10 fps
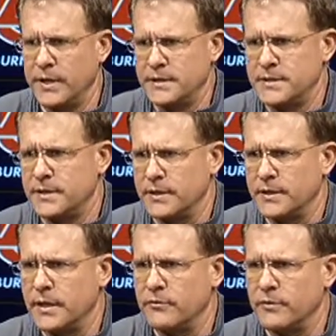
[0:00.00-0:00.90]
That's still a
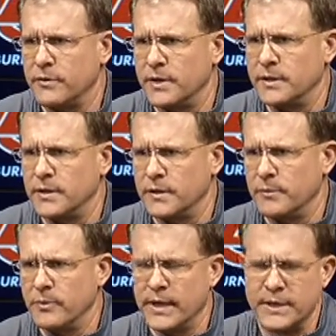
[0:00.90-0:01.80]
tough one right there. I
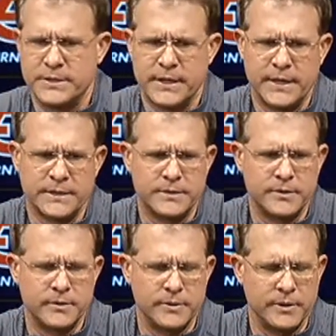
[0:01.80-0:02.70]
mean, we had a chance
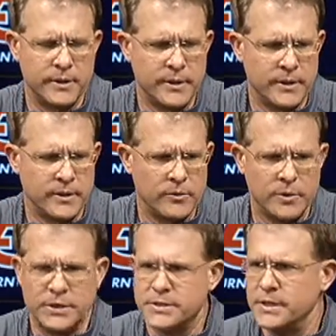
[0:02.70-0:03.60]
to, and
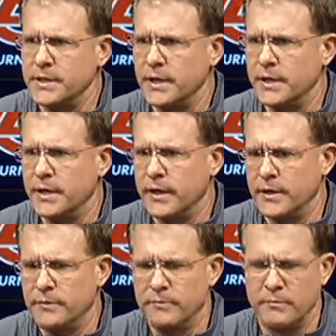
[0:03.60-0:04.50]
we just didn't get it
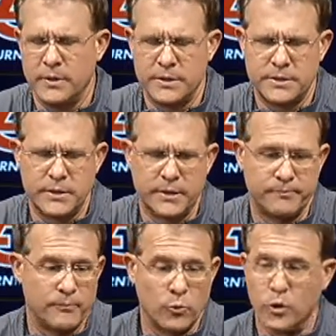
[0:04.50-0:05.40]
done. But uh,
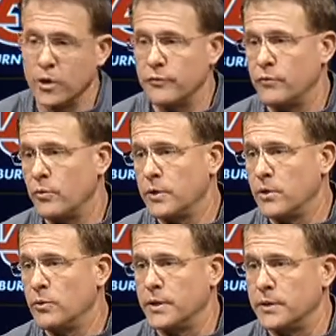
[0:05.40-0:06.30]
we're looking forward to
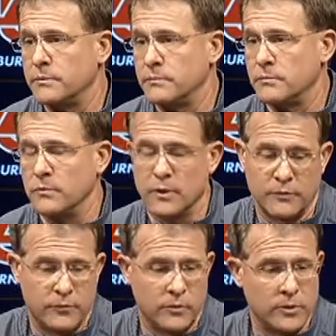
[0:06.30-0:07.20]
going there. We're
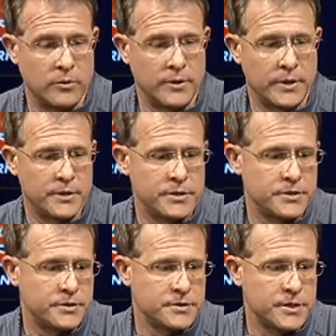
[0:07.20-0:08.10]
looking forward to going there. This
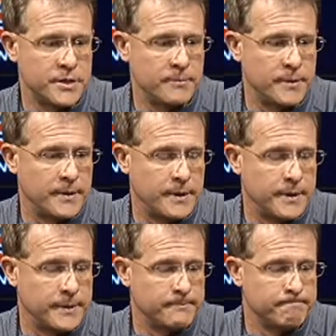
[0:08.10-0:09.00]
year's team, and
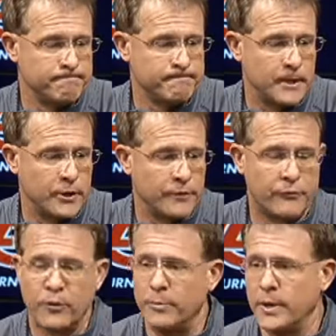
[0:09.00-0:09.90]
uh, looking
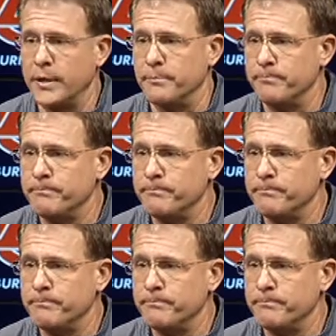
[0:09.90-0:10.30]
forward to playing.